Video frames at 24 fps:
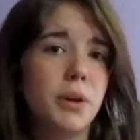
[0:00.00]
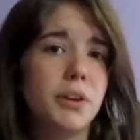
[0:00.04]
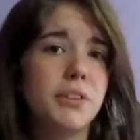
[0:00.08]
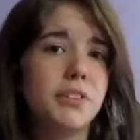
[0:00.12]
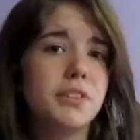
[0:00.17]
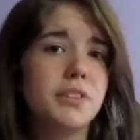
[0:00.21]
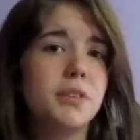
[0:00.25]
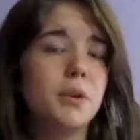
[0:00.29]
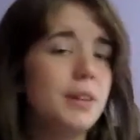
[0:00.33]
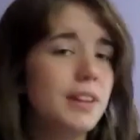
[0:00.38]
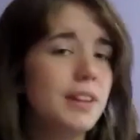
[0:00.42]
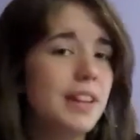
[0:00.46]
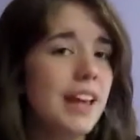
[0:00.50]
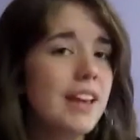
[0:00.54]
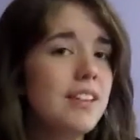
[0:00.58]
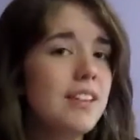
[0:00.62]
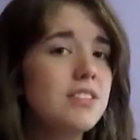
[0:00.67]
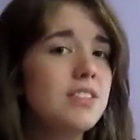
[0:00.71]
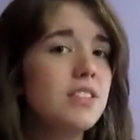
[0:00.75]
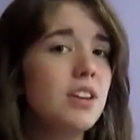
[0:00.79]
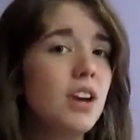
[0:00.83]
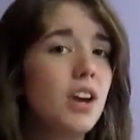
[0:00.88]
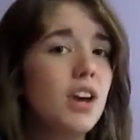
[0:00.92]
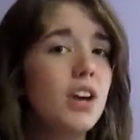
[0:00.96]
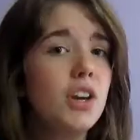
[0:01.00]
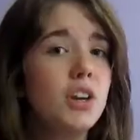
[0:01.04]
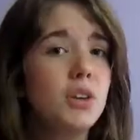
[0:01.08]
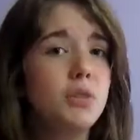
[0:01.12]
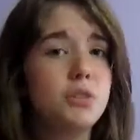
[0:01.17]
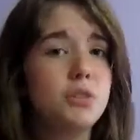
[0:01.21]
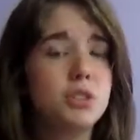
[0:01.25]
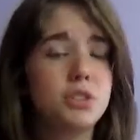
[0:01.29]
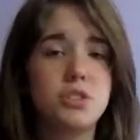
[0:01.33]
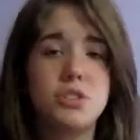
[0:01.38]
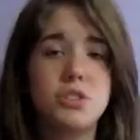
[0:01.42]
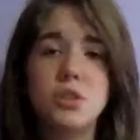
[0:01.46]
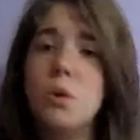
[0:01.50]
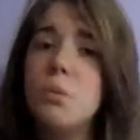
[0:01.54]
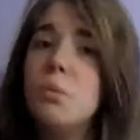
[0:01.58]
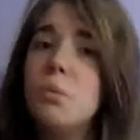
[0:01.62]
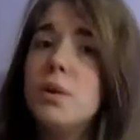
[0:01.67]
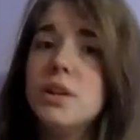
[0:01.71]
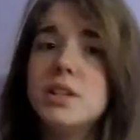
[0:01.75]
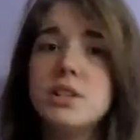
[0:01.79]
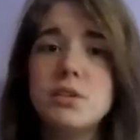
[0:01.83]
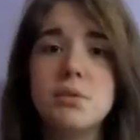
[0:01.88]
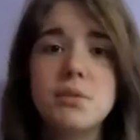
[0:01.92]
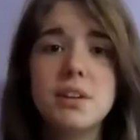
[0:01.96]
So unless you just don't want
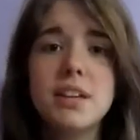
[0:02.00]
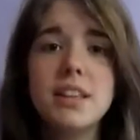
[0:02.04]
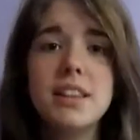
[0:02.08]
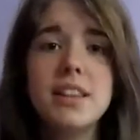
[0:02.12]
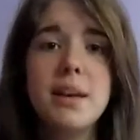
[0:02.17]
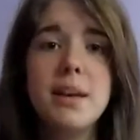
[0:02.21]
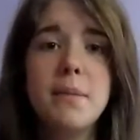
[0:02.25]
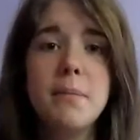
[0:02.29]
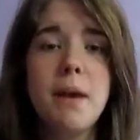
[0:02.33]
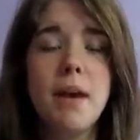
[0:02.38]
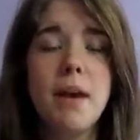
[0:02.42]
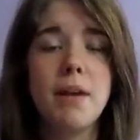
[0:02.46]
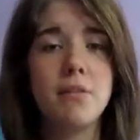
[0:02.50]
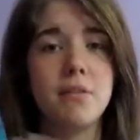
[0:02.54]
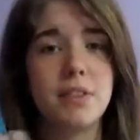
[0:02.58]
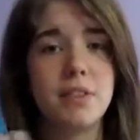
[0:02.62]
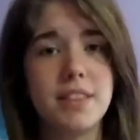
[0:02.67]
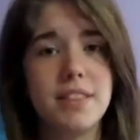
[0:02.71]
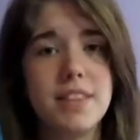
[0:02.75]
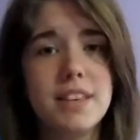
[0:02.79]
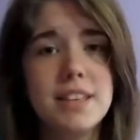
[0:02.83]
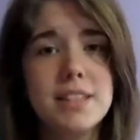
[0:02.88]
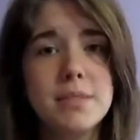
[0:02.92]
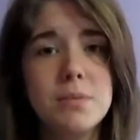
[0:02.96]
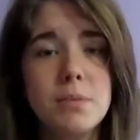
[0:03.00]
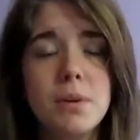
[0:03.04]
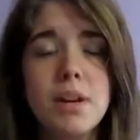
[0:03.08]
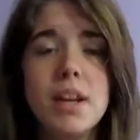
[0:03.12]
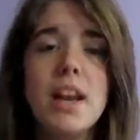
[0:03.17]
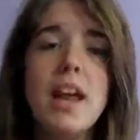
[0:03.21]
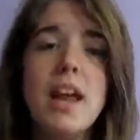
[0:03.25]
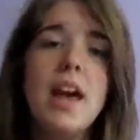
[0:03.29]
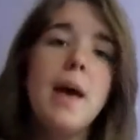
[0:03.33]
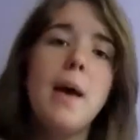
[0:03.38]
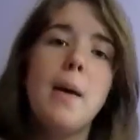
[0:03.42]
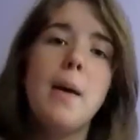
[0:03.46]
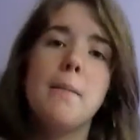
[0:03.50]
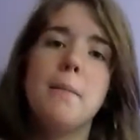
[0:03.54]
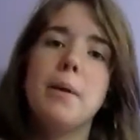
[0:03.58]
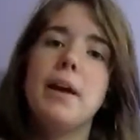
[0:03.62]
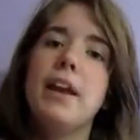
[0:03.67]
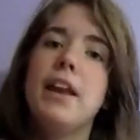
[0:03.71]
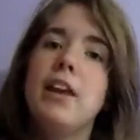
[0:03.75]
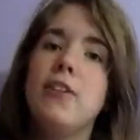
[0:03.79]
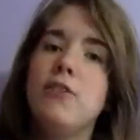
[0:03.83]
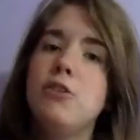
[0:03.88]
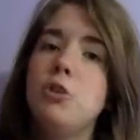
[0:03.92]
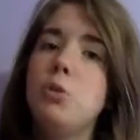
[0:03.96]
to read them and read this one, but
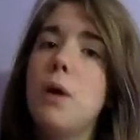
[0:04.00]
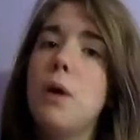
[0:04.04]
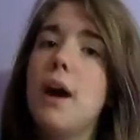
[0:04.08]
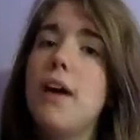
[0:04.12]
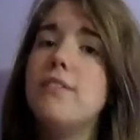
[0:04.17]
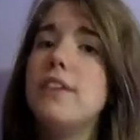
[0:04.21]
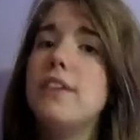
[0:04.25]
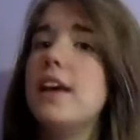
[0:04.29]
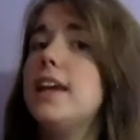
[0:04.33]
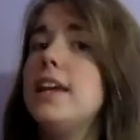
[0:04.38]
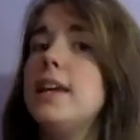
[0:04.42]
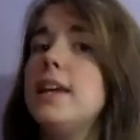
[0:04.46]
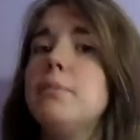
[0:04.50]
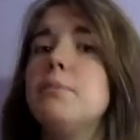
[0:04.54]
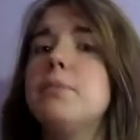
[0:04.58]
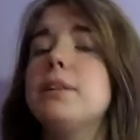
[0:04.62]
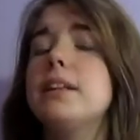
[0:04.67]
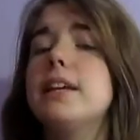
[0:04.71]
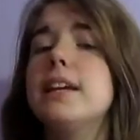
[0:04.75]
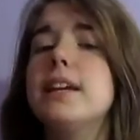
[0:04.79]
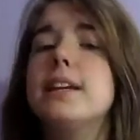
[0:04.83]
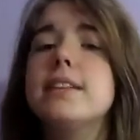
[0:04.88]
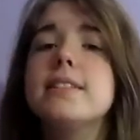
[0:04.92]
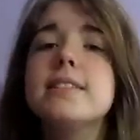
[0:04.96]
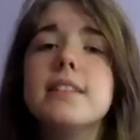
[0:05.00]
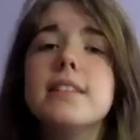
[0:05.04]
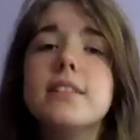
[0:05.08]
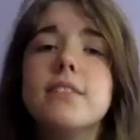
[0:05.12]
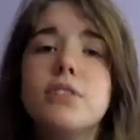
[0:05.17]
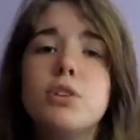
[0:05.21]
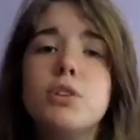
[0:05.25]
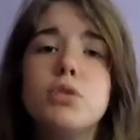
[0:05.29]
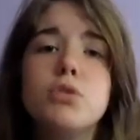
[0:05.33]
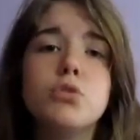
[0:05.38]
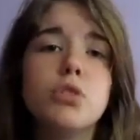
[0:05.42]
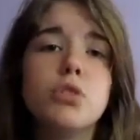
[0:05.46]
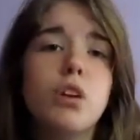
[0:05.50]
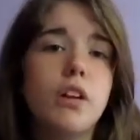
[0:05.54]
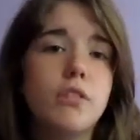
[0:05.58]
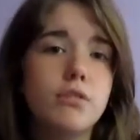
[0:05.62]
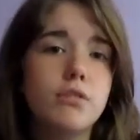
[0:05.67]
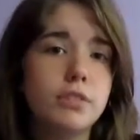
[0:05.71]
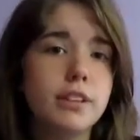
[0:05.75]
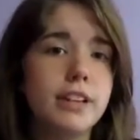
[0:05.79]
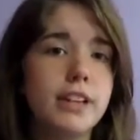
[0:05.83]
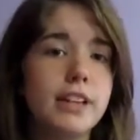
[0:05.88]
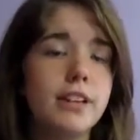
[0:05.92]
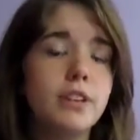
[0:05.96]
if you have any plans in the future of
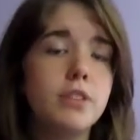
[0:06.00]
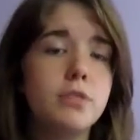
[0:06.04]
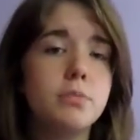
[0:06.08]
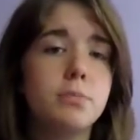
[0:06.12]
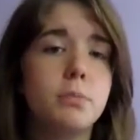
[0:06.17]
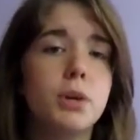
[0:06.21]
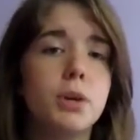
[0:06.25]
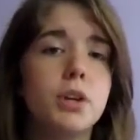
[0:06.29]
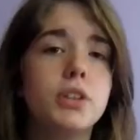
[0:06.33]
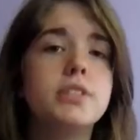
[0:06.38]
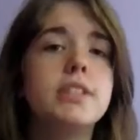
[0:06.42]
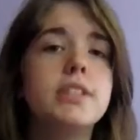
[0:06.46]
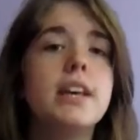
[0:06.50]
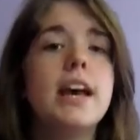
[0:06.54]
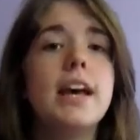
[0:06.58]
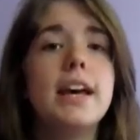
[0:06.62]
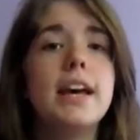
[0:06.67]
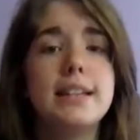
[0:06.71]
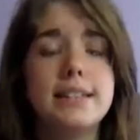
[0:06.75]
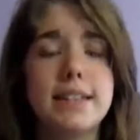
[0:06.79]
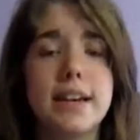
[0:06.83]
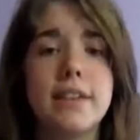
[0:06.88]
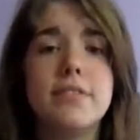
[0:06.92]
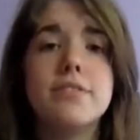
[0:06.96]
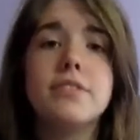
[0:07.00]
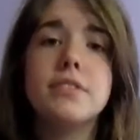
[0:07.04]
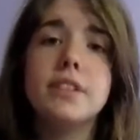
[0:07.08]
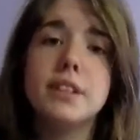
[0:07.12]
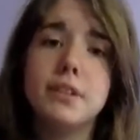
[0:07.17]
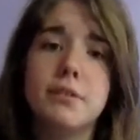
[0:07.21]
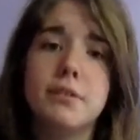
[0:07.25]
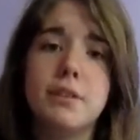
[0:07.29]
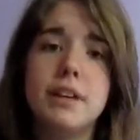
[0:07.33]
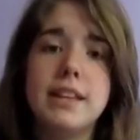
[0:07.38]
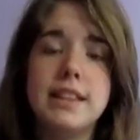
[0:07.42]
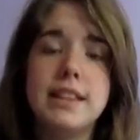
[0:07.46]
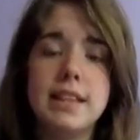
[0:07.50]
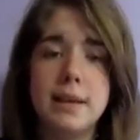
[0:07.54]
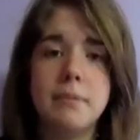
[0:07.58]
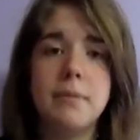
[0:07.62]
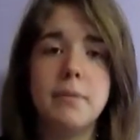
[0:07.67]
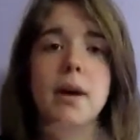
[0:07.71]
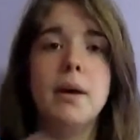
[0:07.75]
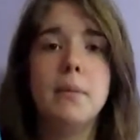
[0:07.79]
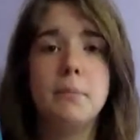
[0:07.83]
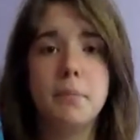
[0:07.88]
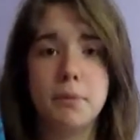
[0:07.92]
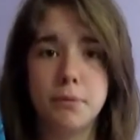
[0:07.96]
reading those books, definitely read them
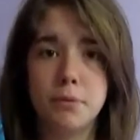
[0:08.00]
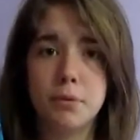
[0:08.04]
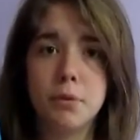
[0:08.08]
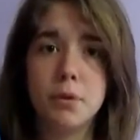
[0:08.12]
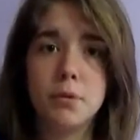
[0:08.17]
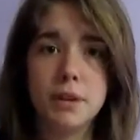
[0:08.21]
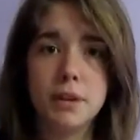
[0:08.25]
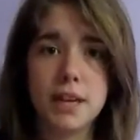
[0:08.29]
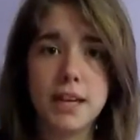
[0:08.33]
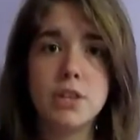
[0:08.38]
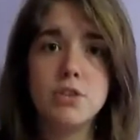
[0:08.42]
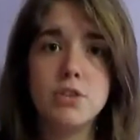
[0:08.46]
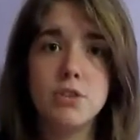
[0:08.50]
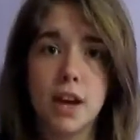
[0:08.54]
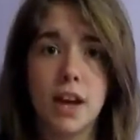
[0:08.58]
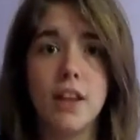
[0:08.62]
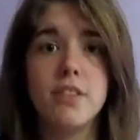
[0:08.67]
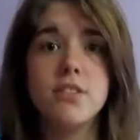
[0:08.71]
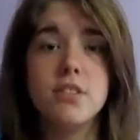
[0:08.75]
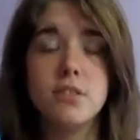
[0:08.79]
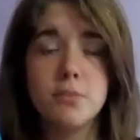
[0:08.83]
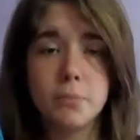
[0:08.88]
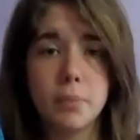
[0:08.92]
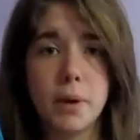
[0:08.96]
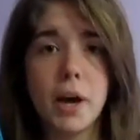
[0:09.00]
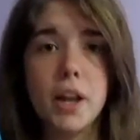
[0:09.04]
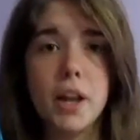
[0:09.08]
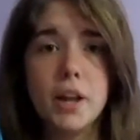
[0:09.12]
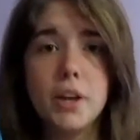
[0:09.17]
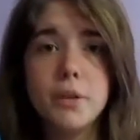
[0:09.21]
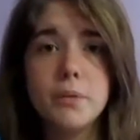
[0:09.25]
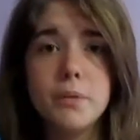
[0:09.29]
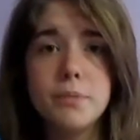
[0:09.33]
before reading Trials of Apollo.